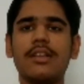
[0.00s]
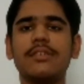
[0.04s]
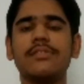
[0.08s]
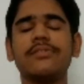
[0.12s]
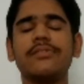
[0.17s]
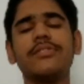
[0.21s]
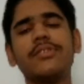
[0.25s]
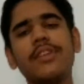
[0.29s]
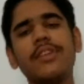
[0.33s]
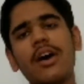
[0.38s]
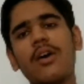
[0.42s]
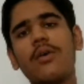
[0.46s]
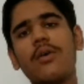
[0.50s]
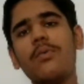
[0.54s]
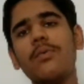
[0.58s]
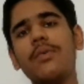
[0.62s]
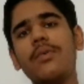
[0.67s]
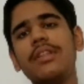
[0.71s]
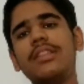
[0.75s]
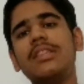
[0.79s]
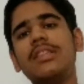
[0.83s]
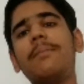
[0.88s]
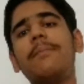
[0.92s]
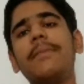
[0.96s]
So
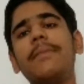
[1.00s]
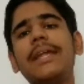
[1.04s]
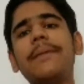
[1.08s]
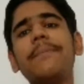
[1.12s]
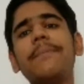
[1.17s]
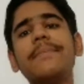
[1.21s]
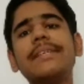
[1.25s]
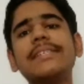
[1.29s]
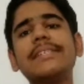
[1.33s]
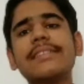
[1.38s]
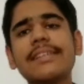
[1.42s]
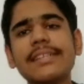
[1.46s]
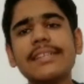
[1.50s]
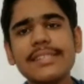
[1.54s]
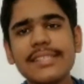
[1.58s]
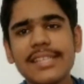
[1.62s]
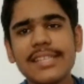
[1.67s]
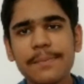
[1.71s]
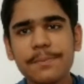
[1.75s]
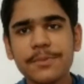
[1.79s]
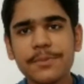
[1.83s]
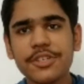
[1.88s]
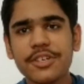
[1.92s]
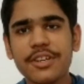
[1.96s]
now the main
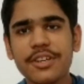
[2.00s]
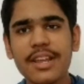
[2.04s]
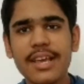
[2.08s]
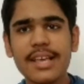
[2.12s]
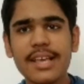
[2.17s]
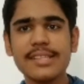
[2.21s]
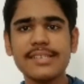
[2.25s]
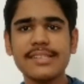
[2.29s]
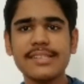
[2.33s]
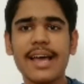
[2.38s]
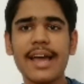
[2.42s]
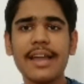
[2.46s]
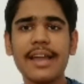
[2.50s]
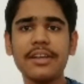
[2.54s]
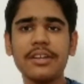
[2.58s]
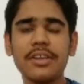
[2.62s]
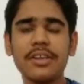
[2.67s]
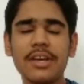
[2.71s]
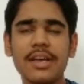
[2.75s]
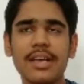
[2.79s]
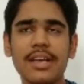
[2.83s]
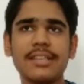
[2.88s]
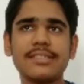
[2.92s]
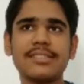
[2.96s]
misconception is
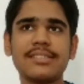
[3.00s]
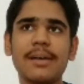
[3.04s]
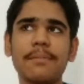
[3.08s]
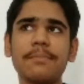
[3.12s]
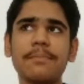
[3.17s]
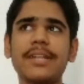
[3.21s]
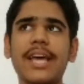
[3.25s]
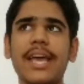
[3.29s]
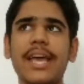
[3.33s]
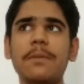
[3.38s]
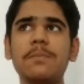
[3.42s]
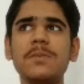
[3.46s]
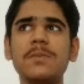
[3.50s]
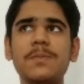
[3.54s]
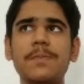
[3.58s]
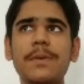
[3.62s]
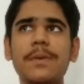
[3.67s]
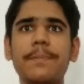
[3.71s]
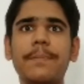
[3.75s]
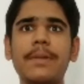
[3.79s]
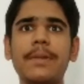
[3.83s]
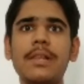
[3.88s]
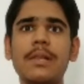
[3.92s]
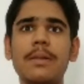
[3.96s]
that sometimes
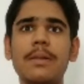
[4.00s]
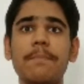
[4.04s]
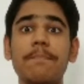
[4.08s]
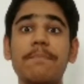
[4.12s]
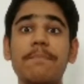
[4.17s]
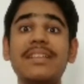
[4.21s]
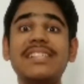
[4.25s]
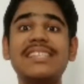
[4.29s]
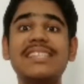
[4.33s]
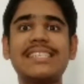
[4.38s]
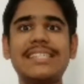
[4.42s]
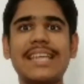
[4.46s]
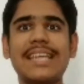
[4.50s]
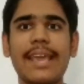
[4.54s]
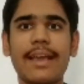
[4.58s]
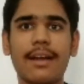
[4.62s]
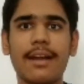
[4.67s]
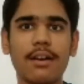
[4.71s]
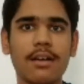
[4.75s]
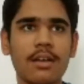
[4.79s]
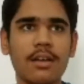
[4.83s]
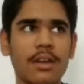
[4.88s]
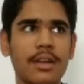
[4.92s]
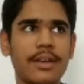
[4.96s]
people
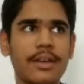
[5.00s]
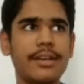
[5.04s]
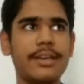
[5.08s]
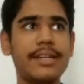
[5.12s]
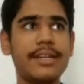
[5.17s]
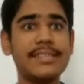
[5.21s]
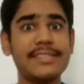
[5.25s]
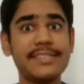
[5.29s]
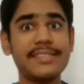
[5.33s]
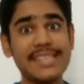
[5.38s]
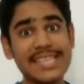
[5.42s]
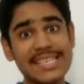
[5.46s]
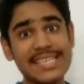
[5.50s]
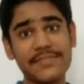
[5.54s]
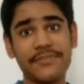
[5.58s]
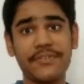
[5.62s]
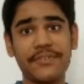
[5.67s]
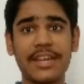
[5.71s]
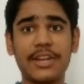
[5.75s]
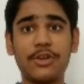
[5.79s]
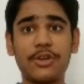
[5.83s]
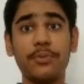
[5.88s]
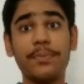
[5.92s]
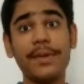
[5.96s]
mistake
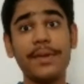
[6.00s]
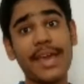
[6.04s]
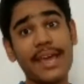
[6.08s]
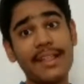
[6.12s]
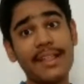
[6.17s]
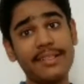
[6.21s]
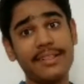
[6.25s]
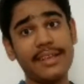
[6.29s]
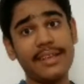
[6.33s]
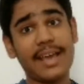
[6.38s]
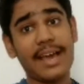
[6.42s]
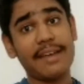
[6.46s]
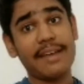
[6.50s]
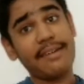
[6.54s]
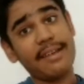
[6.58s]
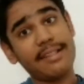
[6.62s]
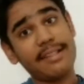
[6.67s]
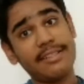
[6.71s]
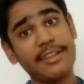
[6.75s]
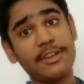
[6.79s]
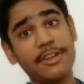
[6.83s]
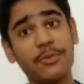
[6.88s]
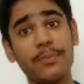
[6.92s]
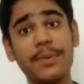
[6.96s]
disease-free to be healthy and
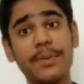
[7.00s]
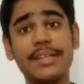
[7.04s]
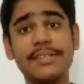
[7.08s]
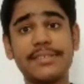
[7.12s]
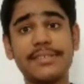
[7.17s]
healthy to be